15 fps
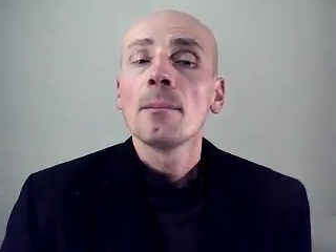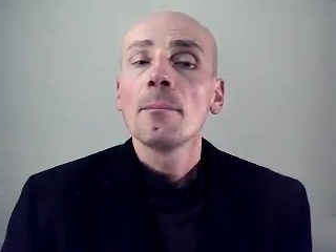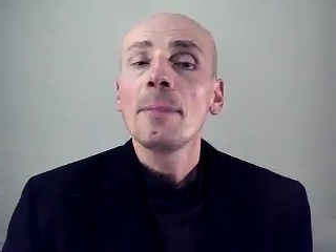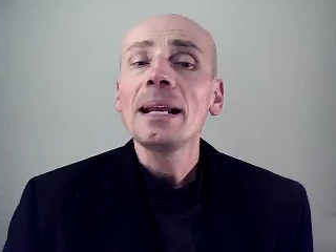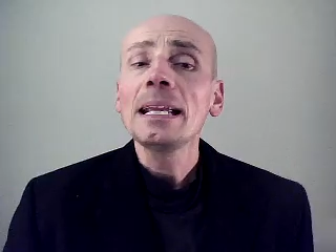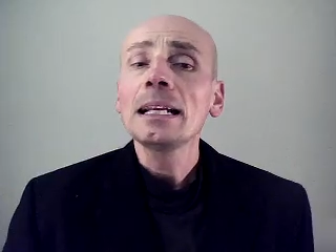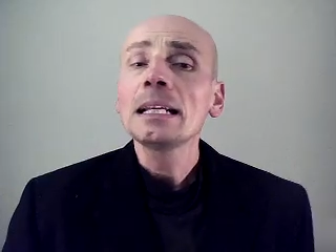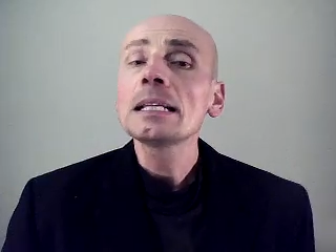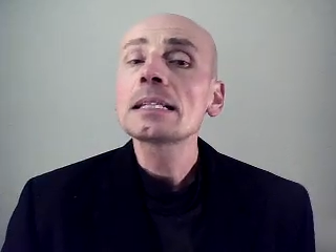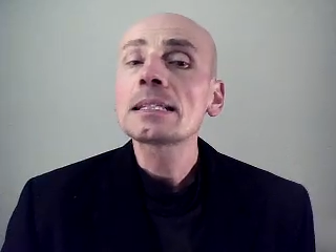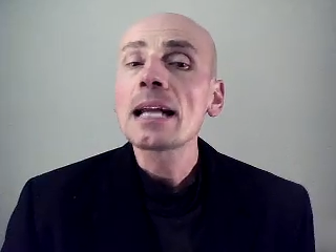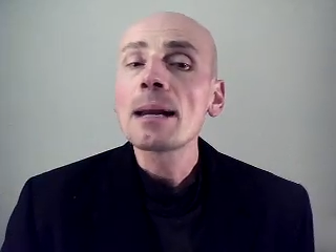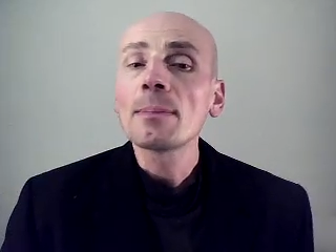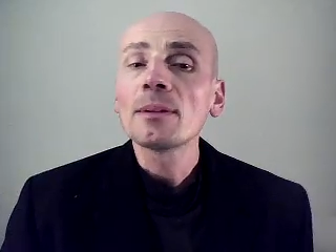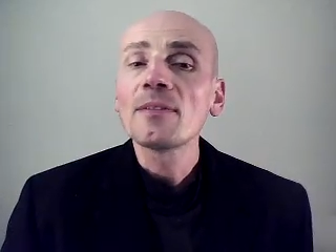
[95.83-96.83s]
Medically
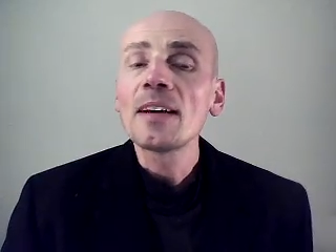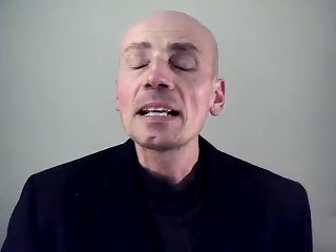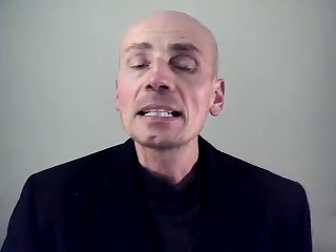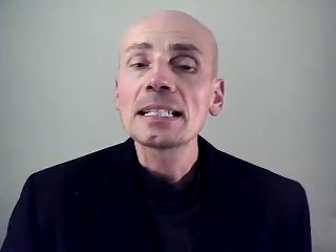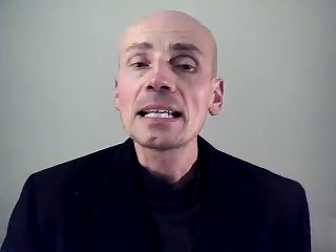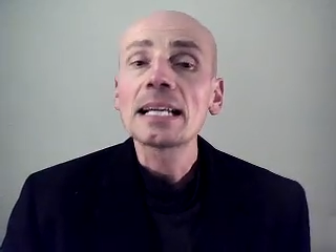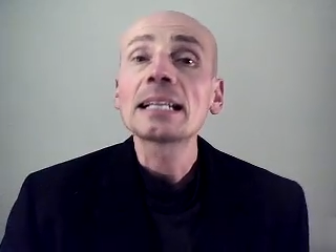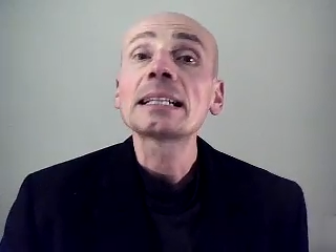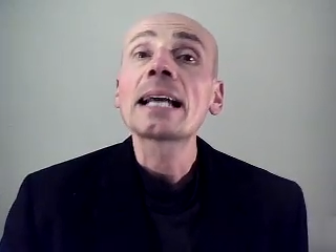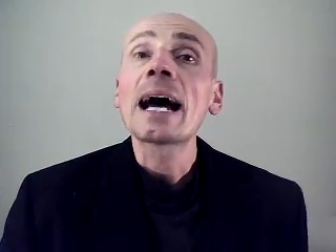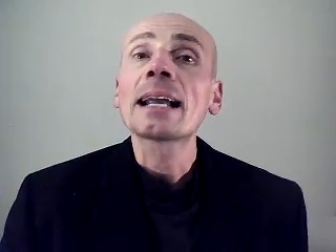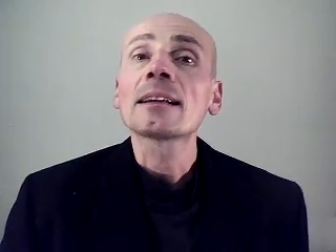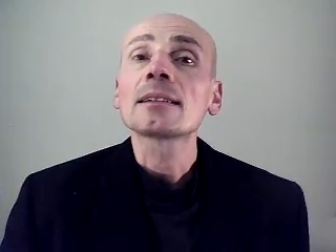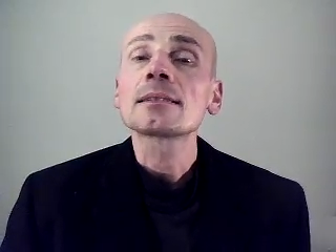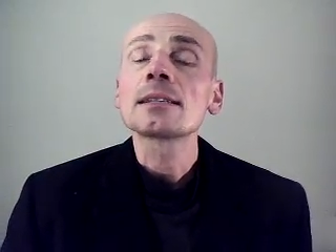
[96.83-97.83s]
stable ventilated
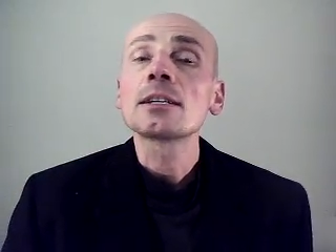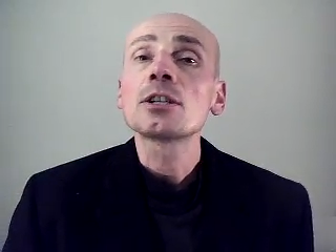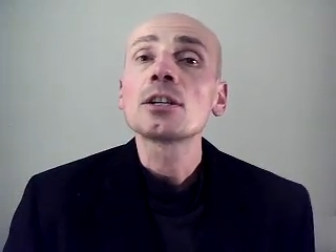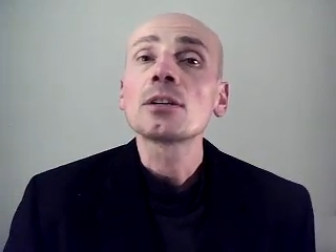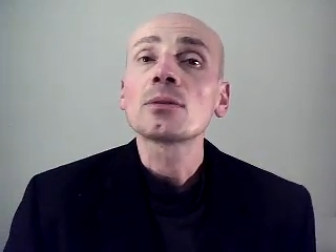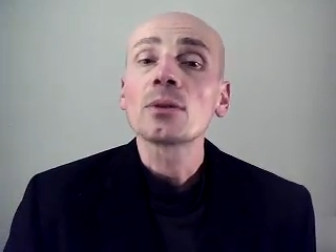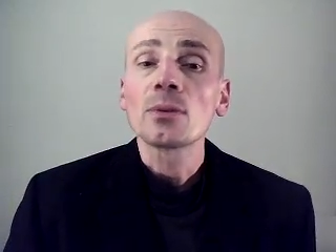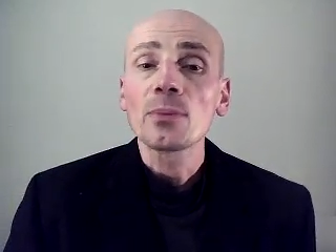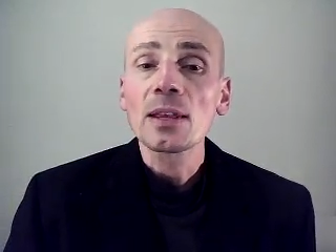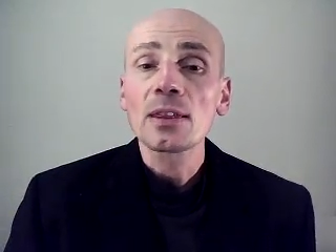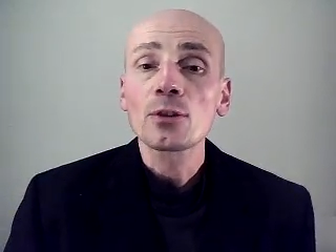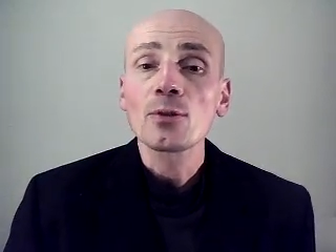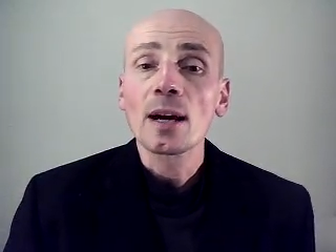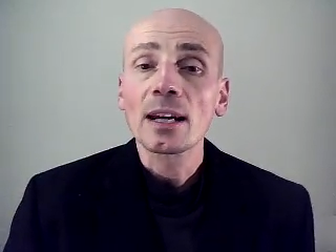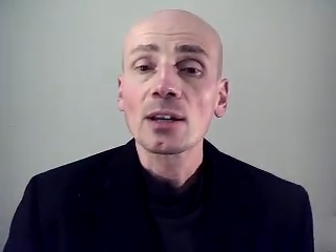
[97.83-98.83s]
adults and children
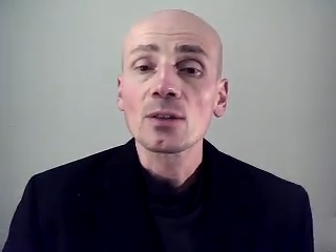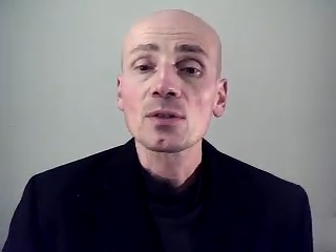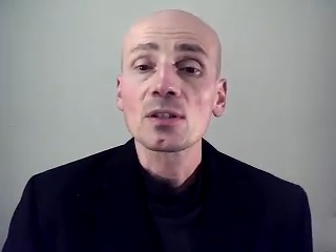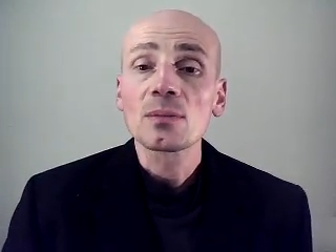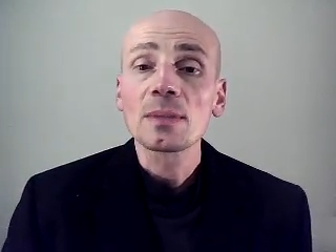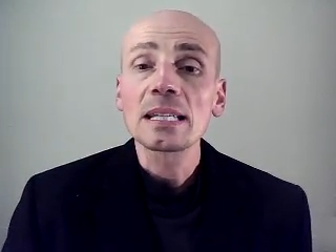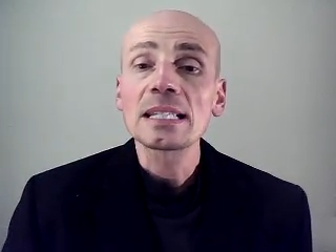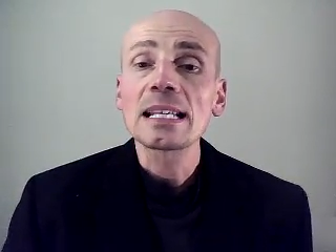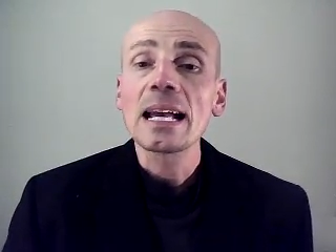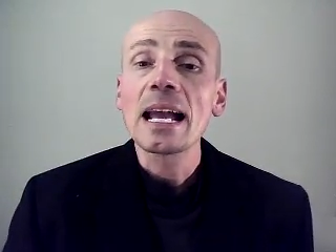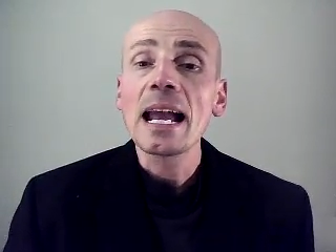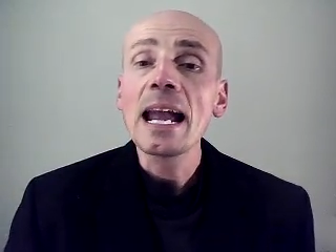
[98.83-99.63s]
with tracheostomies